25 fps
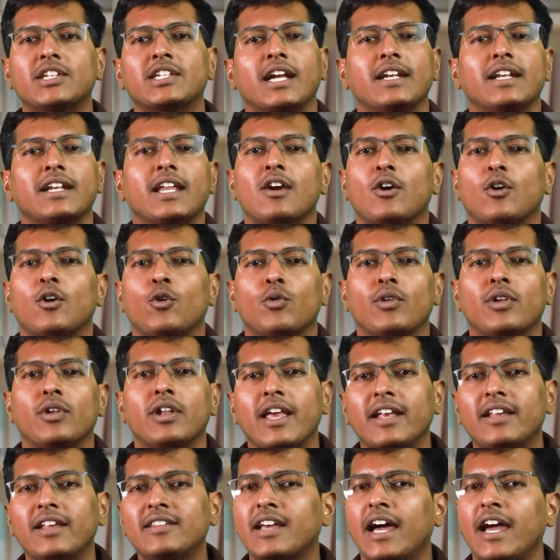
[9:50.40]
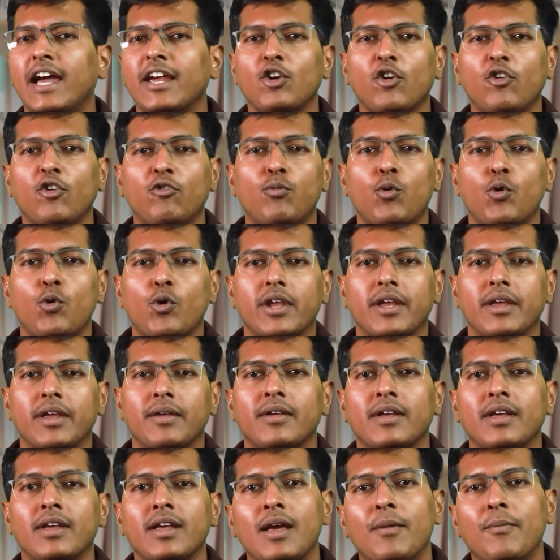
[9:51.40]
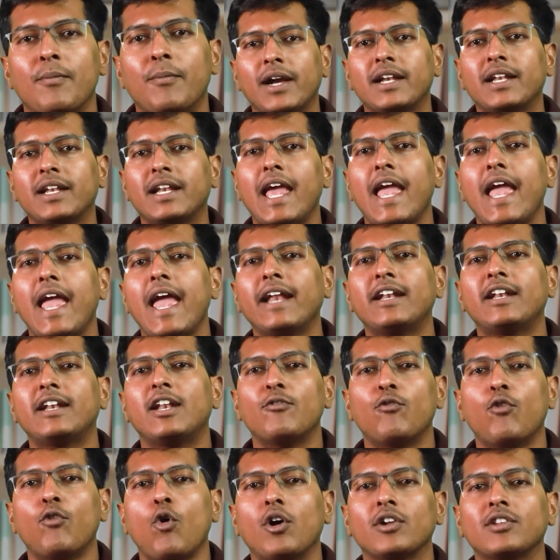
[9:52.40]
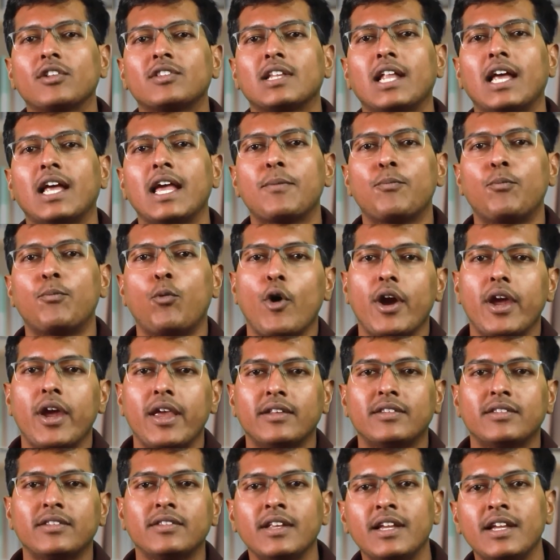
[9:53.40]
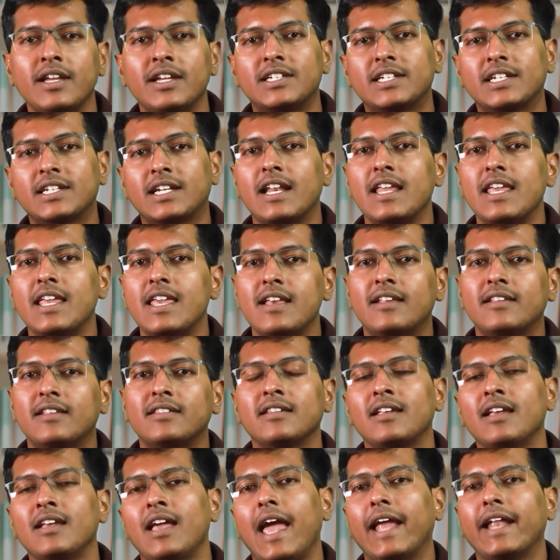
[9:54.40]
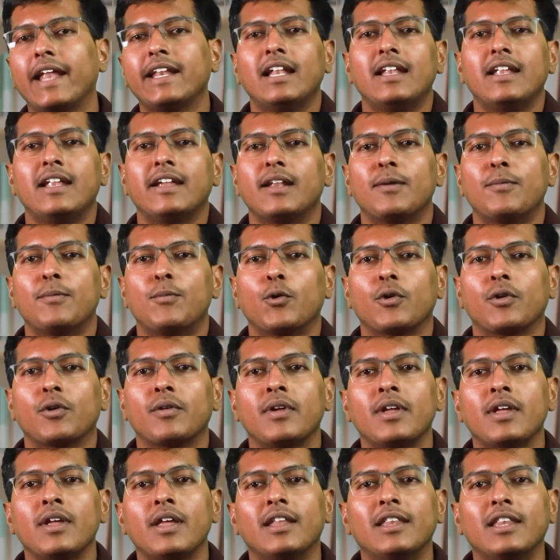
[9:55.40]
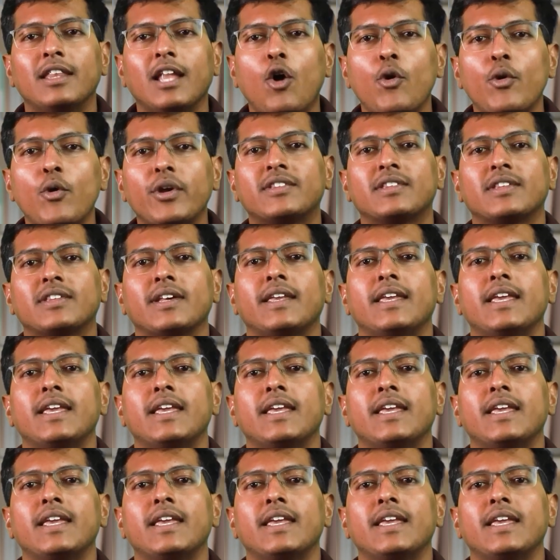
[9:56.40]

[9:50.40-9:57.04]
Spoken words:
studying alone. It's kind of boring, but add rewards like points, streaks, and a leaderboard. Now it's a